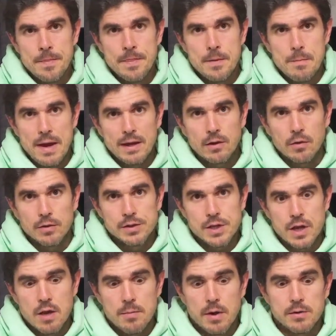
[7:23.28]
the Metcon
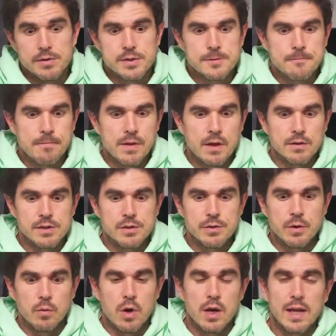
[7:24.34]
Turbos. I was doing
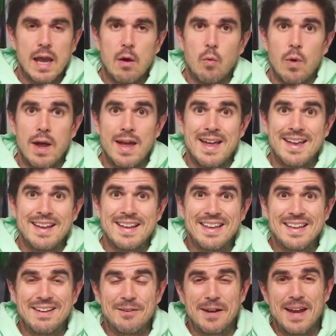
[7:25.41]
a workout where
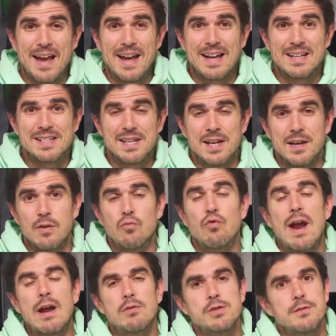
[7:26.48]
I had
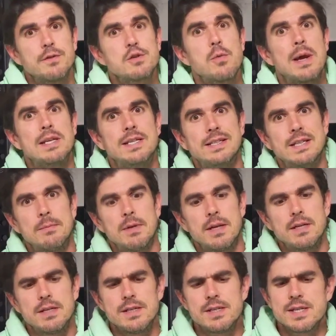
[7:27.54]
rounds of 20 double
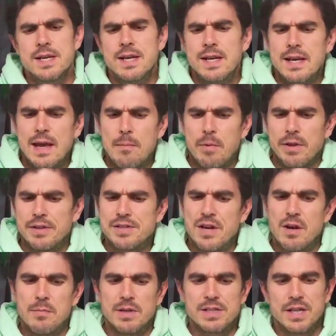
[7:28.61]
unders, and by the
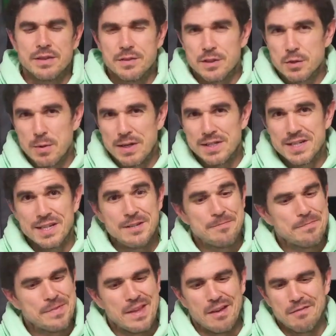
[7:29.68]
time I'd done the 20,
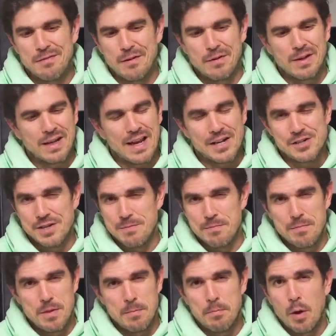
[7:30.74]
I felt like actually
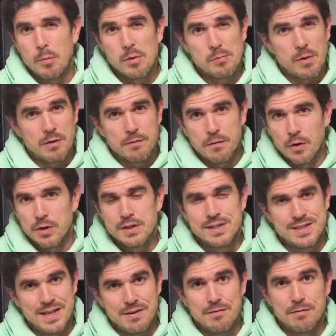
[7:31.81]
the bottom of my foot
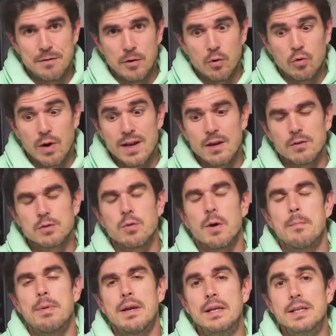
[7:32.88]
didn't feel great. I was
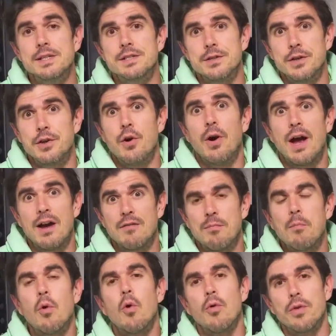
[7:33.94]
quite pleased to not have
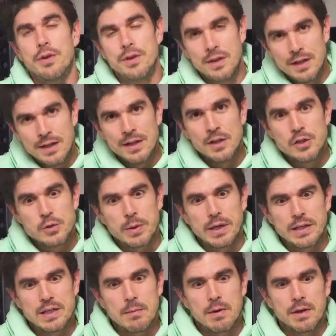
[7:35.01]
more than
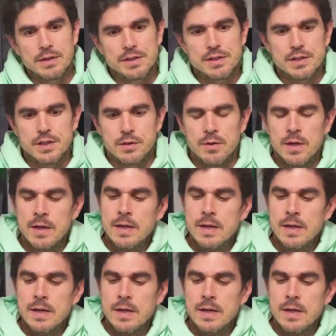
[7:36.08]
20 double unders to do.